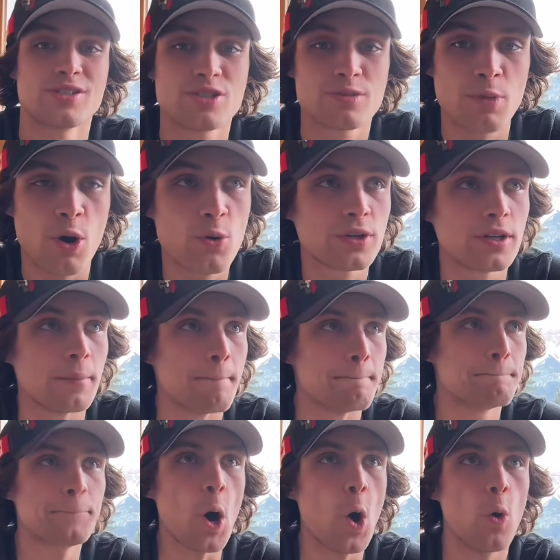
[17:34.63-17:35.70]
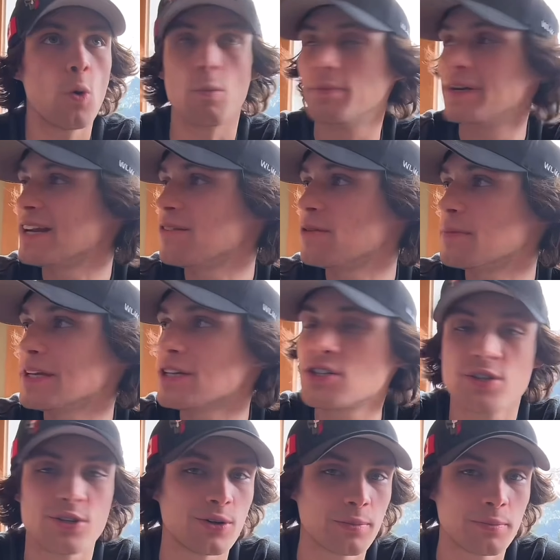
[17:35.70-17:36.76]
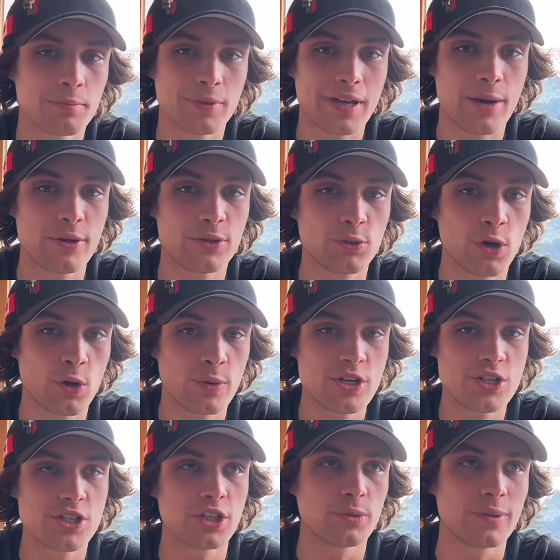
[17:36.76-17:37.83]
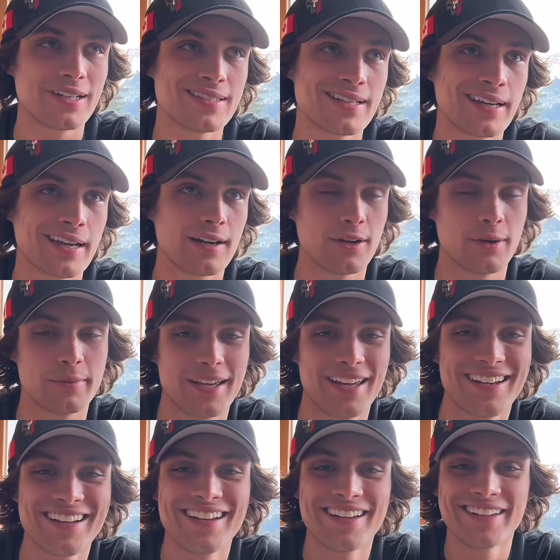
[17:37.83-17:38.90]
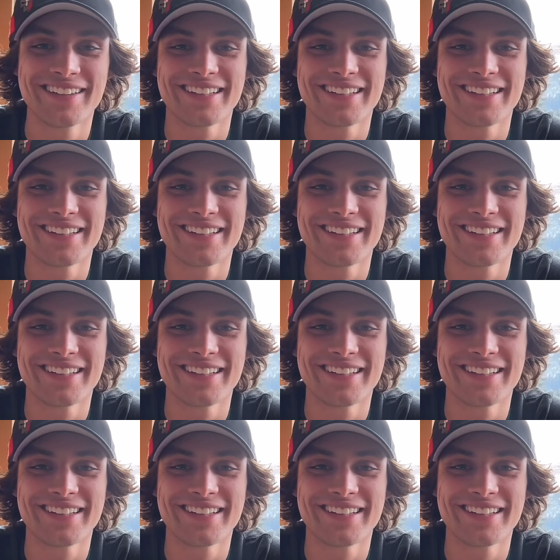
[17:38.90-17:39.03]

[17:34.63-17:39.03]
Smoked him. Boom! Didn't even mean to guy went through our windshield. We had to take it. No, I'm kidding.